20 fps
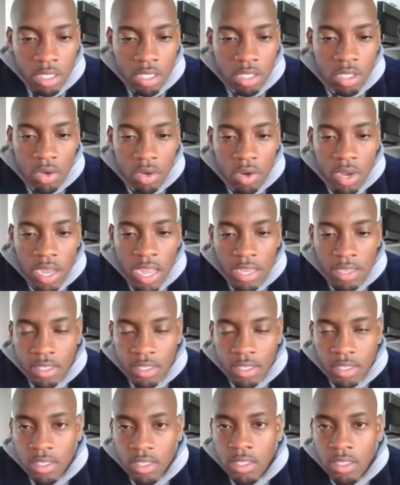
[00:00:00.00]
no
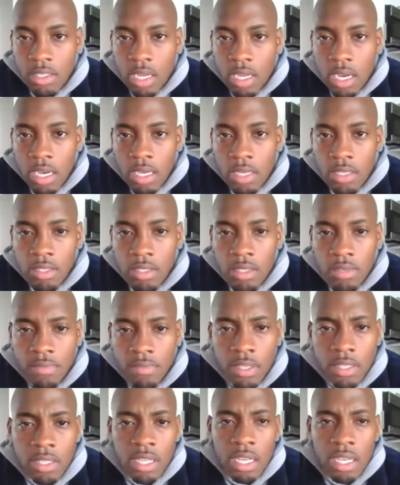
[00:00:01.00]
access inside and stuff
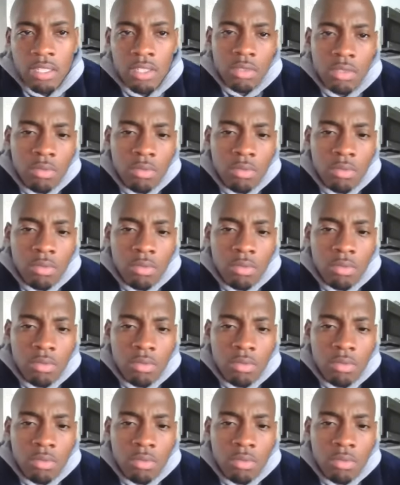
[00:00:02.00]
like that.